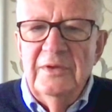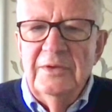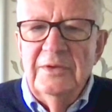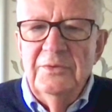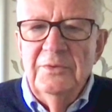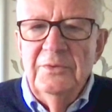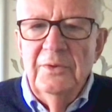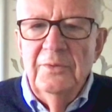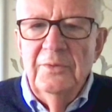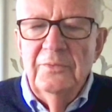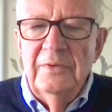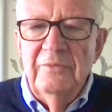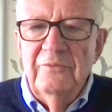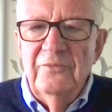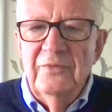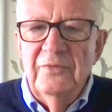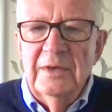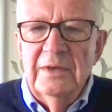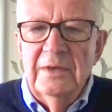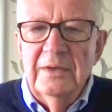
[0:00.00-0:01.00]
that you don't
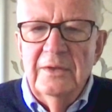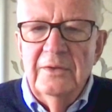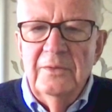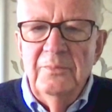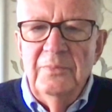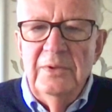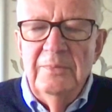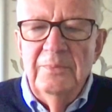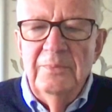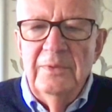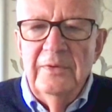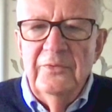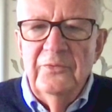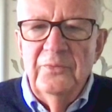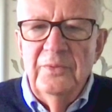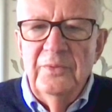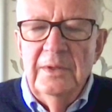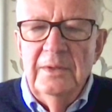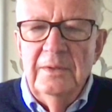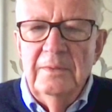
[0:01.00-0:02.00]
infect other people
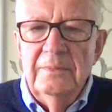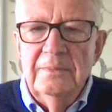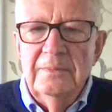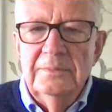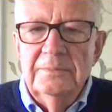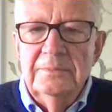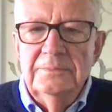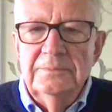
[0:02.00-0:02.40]
as well.